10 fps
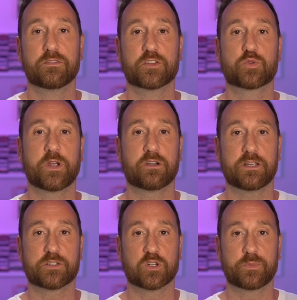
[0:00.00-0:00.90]
the tweeter
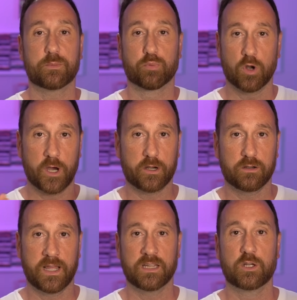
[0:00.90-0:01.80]
is going to be broader
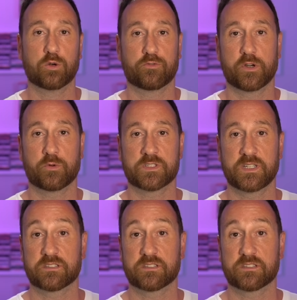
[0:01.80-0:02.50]
at lower frequencies.